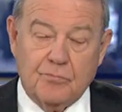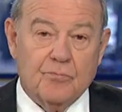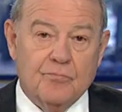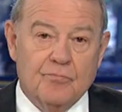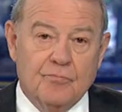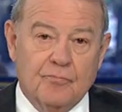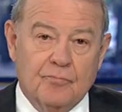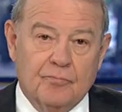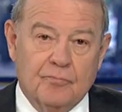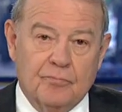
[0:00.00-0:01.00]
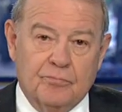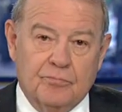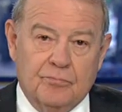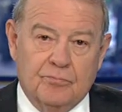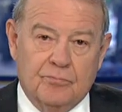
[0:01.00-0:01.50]

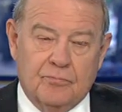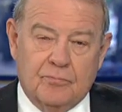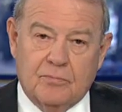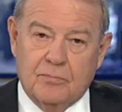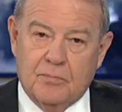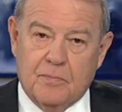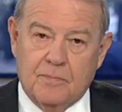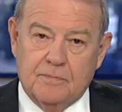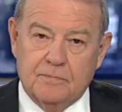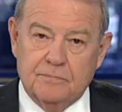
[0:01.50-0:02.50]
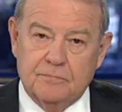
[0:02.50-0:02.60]
No words are spoken by the person on screen.